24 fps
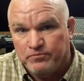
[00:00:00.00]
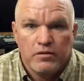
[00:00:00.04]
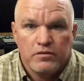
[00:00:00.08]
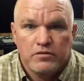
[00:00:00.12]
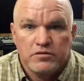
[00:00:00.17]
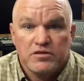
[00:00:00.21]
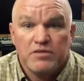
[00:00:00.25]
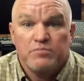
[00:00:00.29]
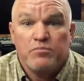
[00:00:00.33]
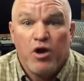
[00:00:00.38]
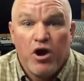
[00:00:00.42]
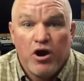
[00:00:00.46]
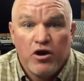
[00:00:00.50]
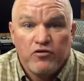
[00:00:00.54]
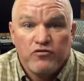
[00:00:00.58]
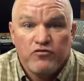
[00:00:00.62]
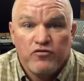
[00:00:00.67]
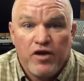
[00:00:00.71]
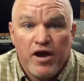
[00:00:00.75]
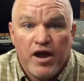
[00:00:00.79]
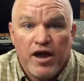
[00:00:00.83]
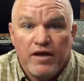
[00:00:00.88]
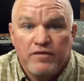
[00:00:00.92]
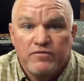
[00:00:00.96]
some hard
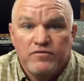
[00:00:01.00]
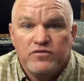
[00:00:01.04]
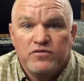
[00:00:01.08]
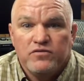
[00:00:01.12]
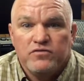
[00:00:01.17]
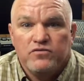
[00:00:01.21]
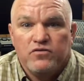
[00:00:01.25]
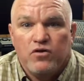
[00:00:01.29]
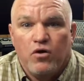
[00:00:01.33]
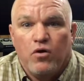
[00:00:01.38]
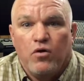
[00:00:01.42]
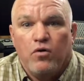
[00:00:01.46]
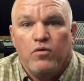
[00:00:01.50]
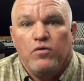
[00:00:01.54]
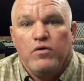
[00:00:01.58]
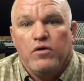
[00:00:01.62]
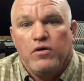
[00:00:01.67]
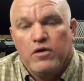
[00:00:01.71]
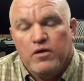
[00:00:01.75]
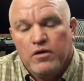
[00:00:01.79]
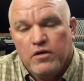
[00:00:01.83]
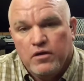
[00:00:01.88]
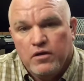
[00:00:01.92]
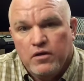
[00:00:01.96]
drives, so
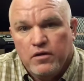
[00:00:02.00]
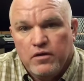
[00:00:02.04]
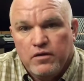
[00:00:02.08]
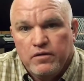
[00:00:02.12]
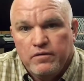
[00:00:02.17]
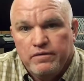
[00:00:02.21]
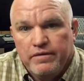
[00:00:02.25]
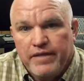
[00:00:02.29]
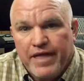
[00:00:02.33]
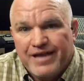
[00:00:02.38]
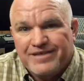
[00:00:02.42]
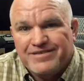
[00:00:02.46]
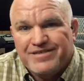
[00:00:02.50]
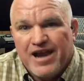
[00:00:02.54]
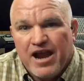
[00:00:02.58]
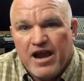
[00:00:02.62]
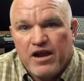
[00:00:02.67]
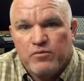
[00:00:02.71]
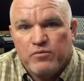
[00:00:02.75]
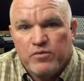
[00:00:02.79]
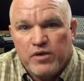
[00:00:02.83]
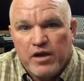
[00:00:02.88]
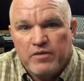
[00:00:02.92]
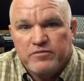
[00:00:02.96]
that's
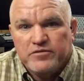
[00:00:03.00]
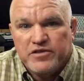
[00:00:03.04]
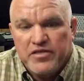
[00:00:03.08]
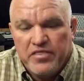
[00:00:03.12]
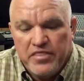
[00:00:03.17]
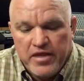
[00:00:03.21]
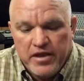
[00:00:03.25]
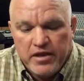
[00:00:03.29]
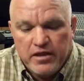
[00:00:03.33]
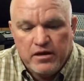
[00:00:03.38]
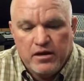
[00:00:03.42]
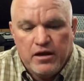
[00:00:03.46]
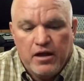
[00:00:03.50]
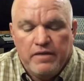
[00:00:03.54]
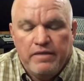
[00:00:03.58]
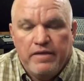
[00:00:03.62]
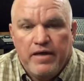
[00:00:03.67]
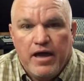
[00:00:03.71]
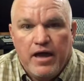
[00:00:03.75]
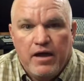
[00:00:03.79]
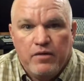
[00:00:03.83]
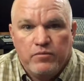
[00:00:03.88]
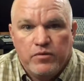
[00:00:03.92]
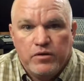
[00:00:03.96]
kind of what I was thinking on
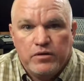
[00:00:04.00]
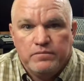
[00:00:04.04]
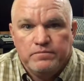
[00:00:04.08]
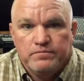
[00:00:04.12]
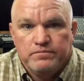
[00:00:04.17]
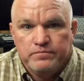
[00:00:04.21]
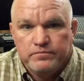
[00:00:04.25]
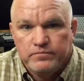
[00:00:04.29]
that one.